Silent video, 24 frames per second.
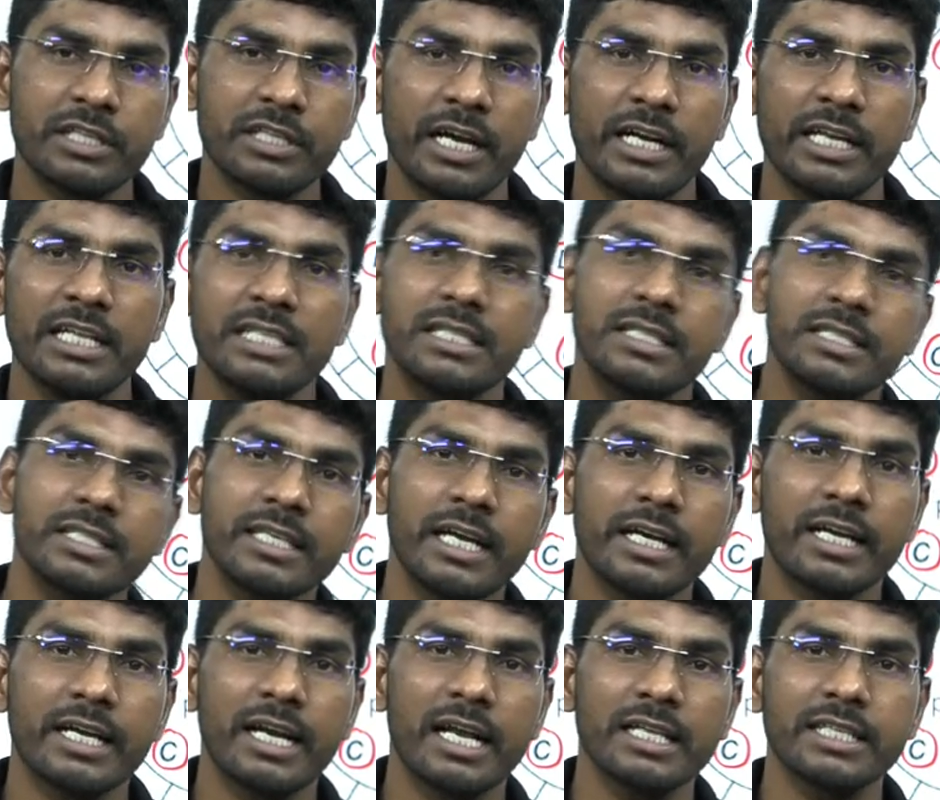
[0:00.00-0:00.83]
side is
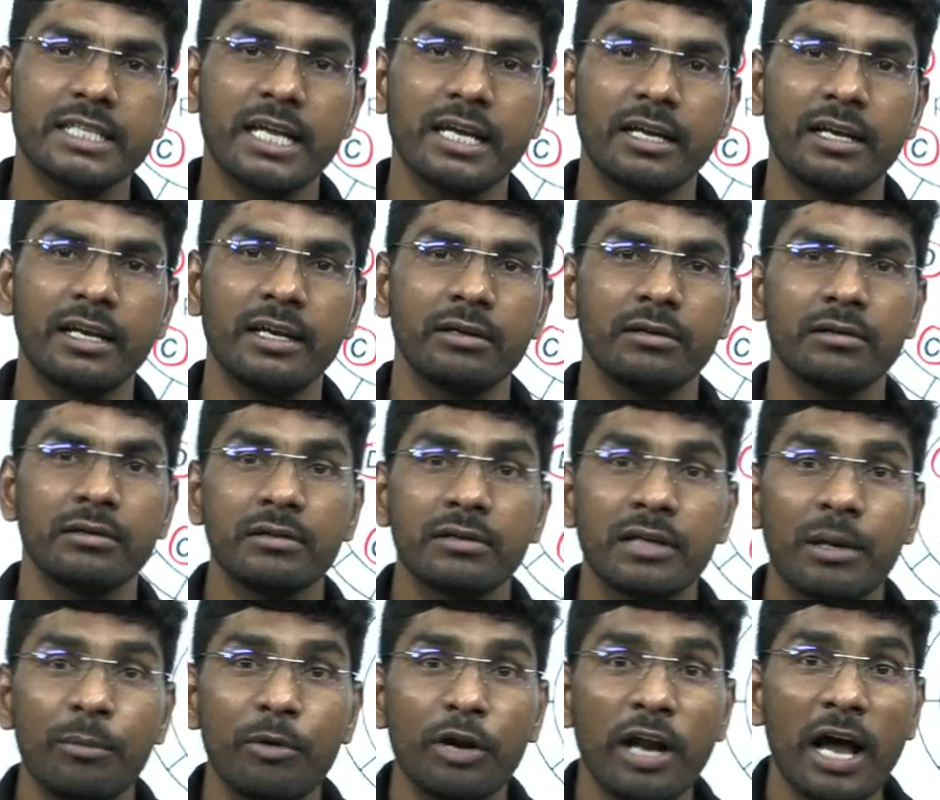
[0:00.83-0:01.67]
tetracycline.
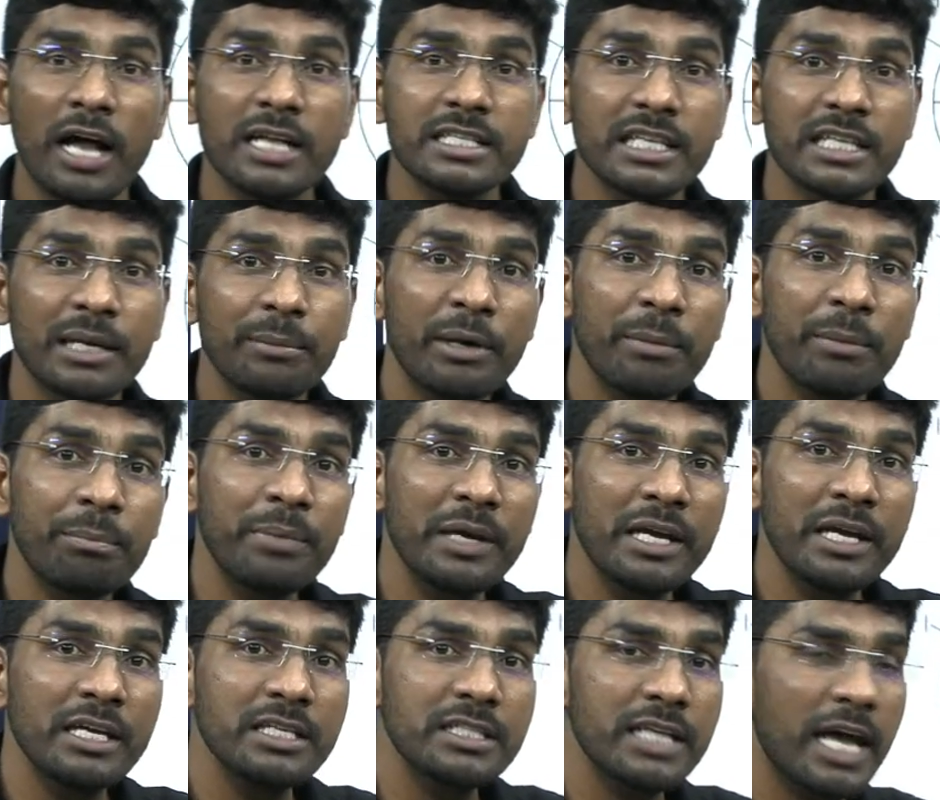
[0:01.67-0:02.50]
Come on, answer me.
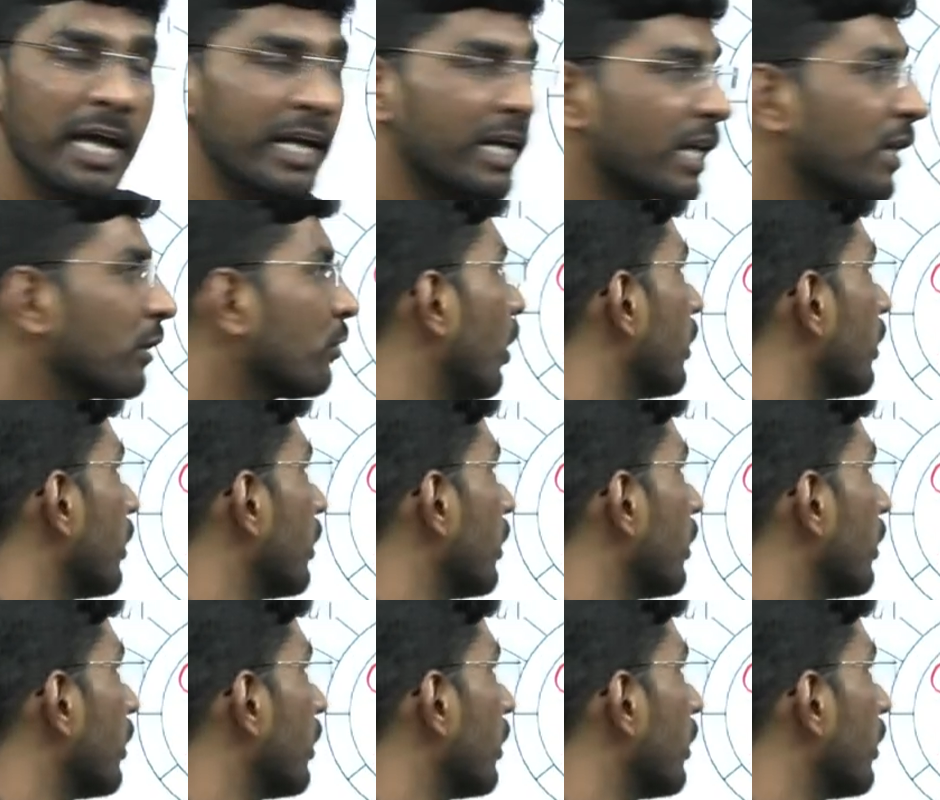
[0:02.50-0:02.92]
B is, I can